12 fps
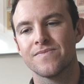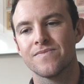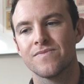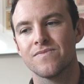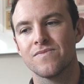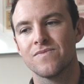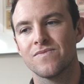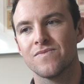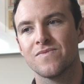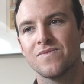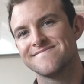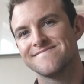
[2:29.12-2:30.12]

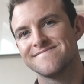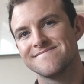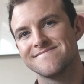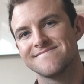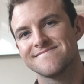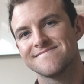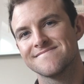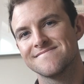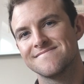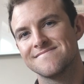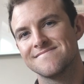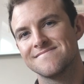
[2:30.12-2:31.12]

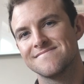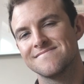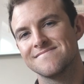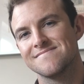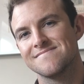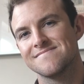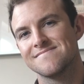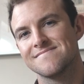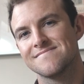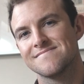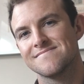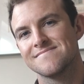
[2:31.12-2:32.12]

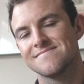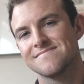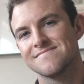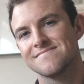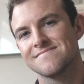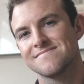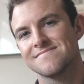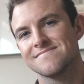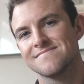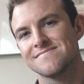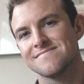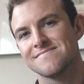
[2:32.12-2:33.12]

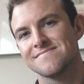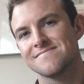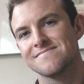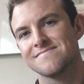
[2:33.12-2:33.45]
[no speech]